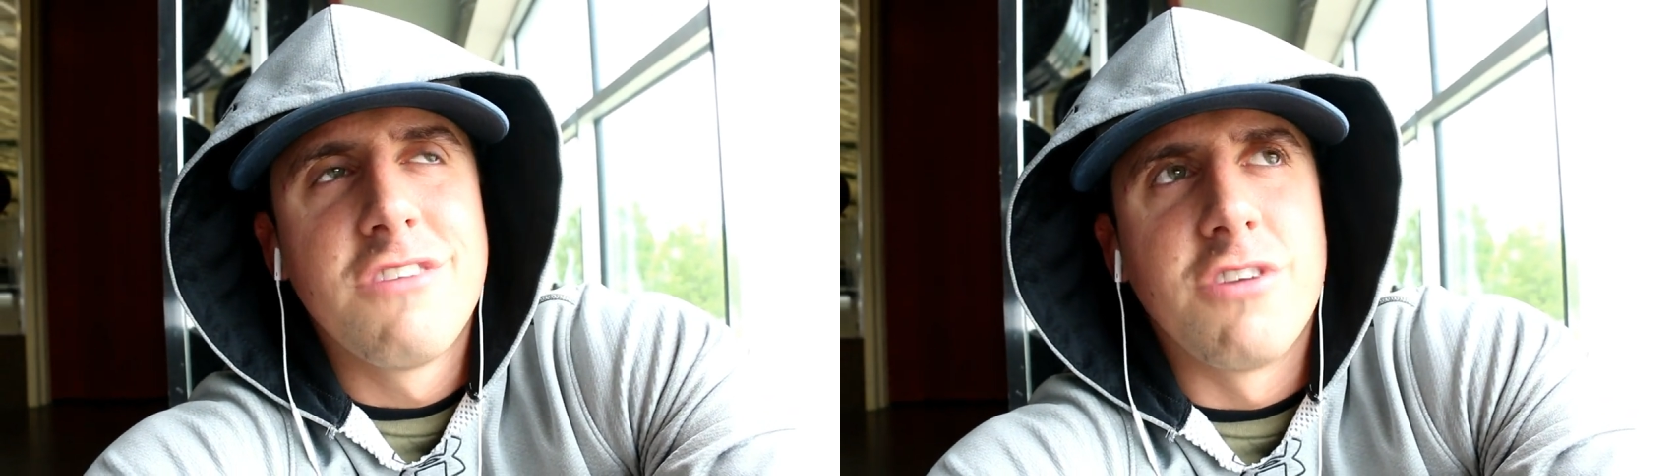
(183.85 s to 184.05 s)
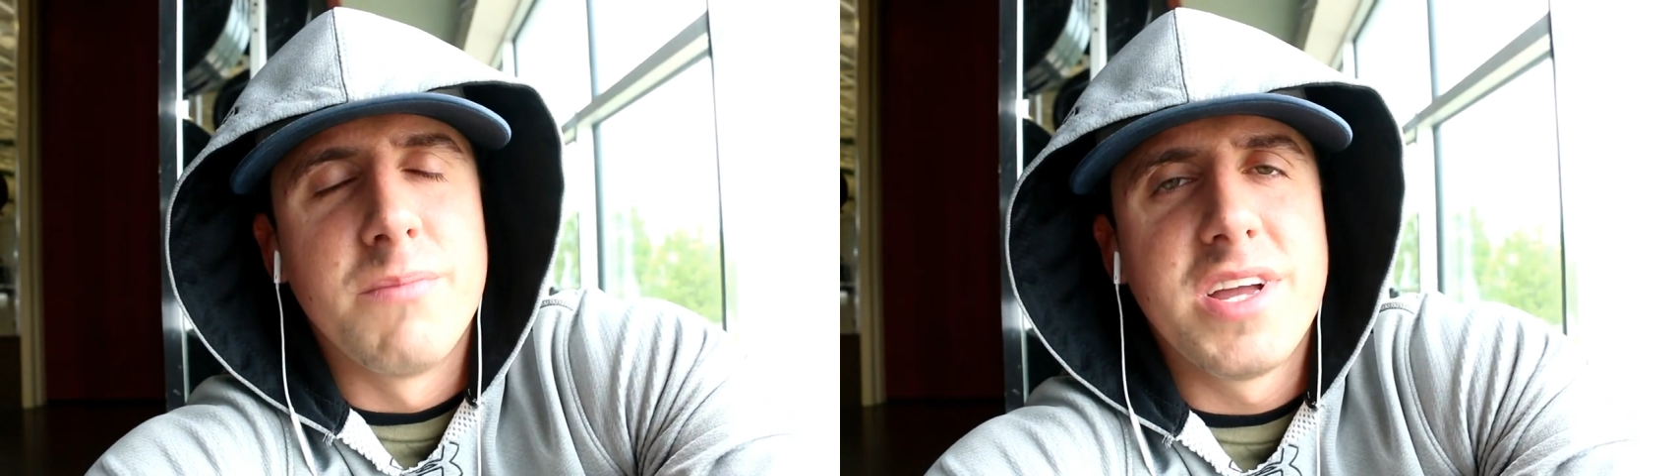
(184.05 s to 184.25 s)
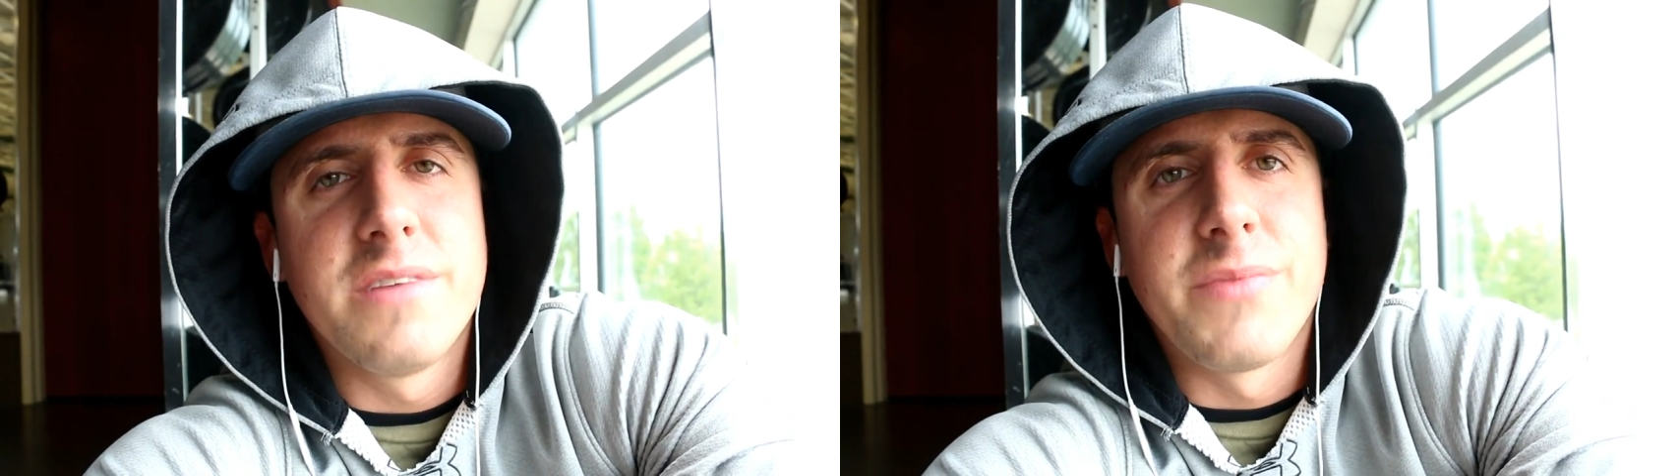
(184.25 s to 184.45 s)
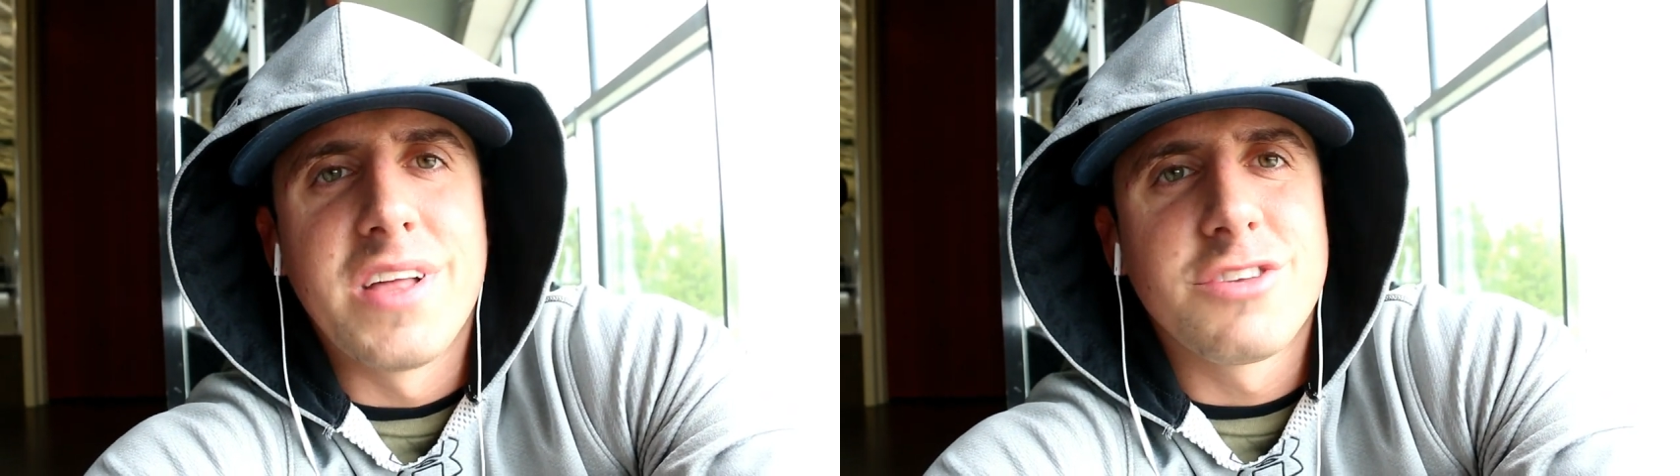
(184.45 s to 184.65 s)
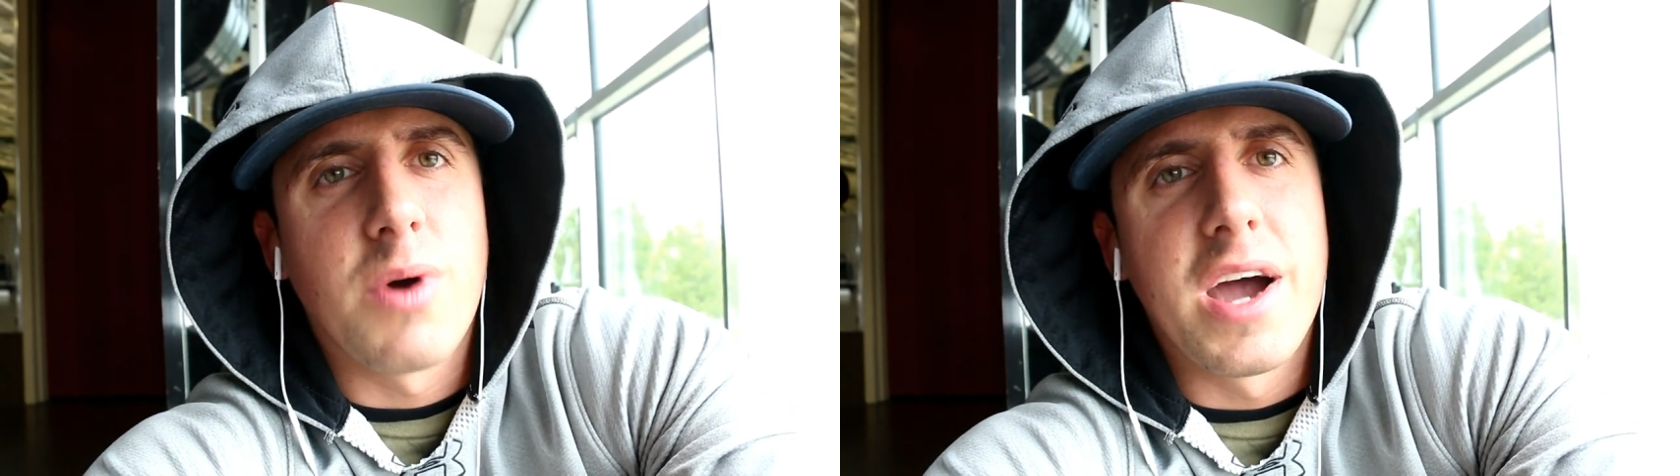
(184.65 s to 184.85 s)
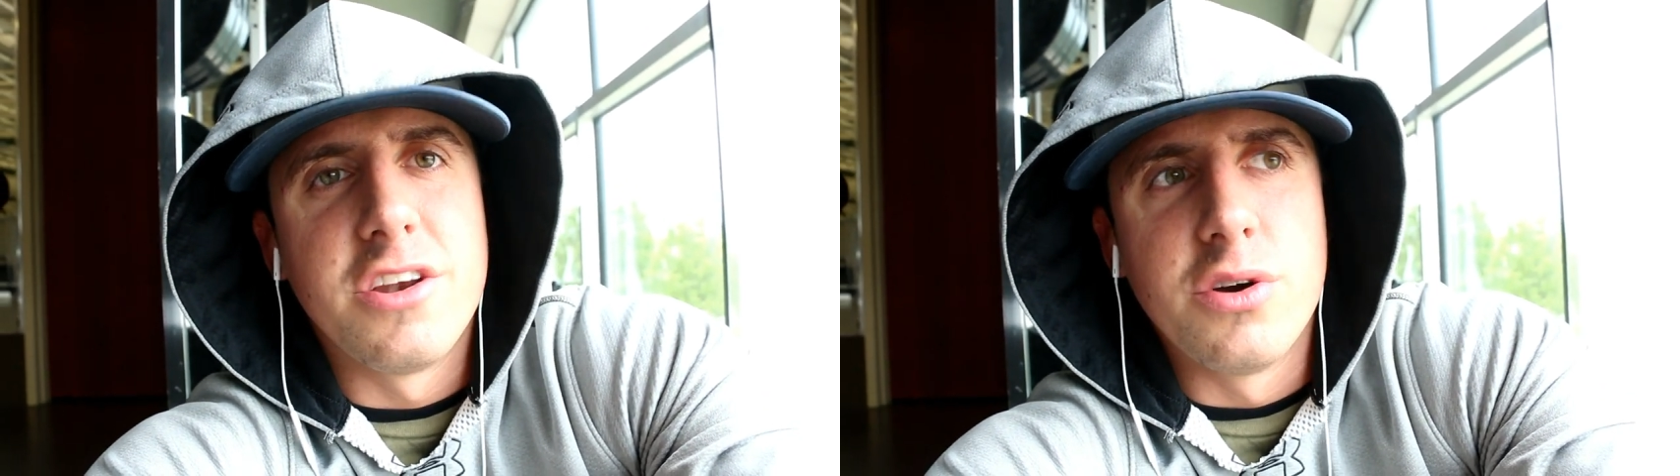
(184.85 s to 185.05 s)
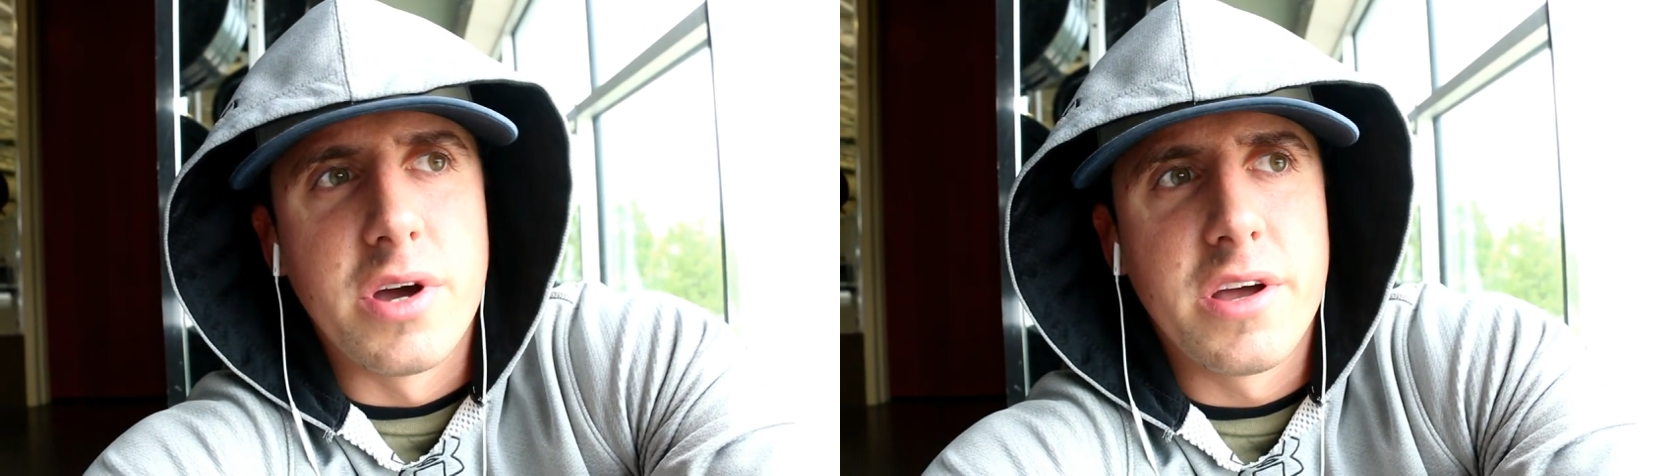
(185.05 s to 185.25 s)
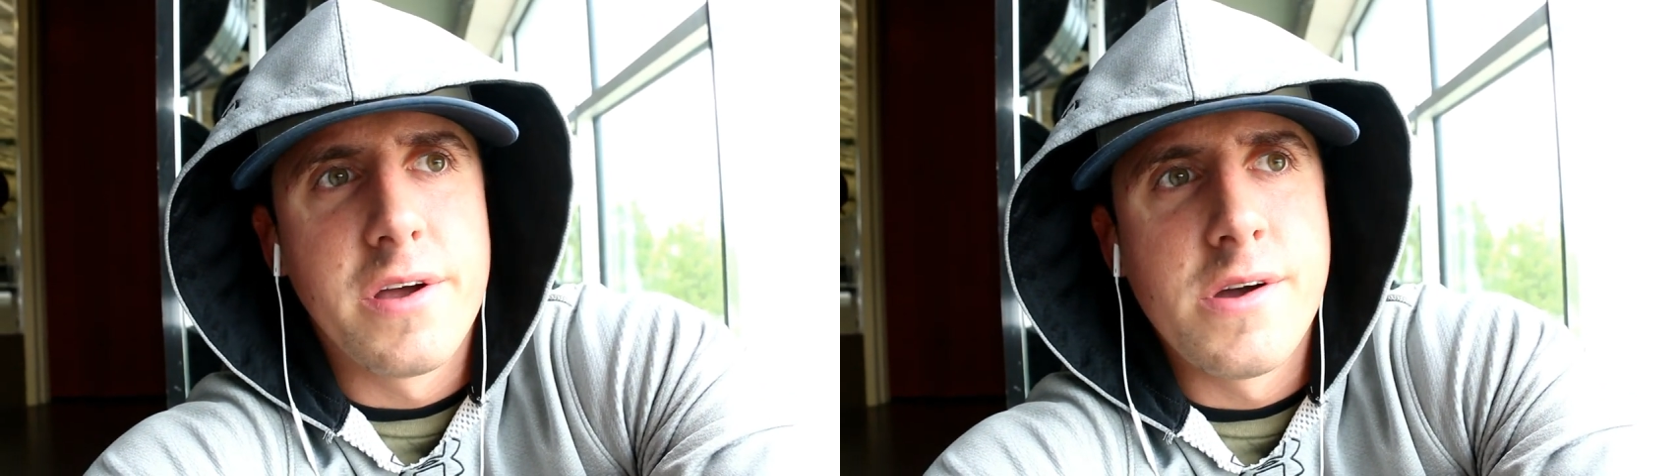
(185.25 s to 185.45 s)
for me, and that's why I do it.